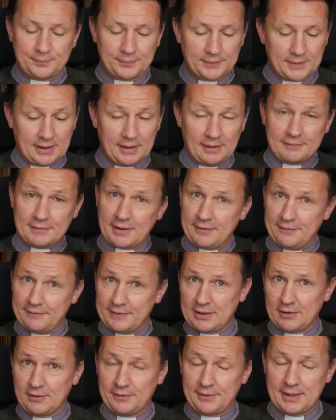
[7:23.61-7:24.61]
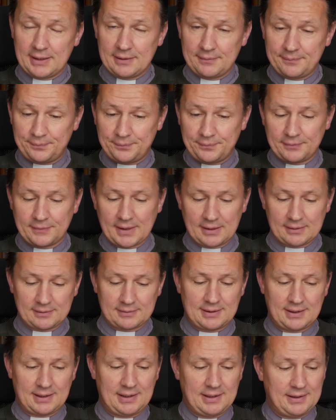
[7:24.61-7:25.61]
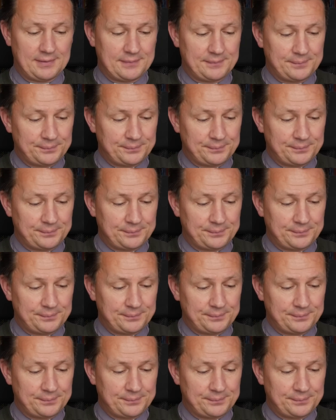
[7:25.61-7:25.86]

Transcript: And I've done a video on that. That's here.